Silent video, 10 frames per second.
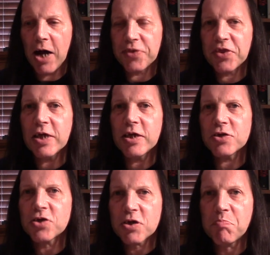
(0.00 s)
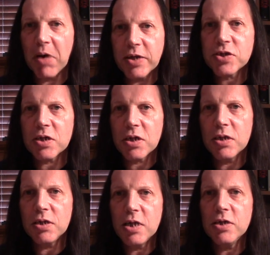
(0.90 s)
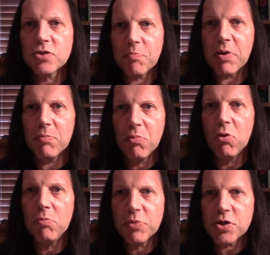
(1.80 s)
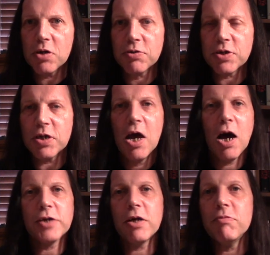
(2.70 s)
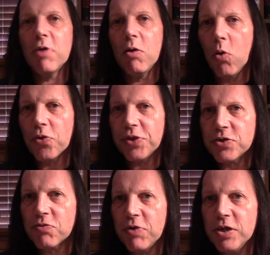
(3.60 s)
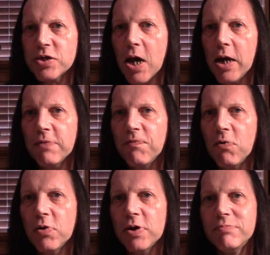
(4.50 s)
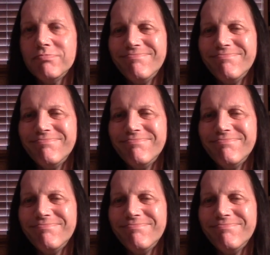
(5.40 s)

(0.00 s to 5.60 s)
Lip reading: I think it just basically needs a bit more maturity. I don't know what these are retailing for.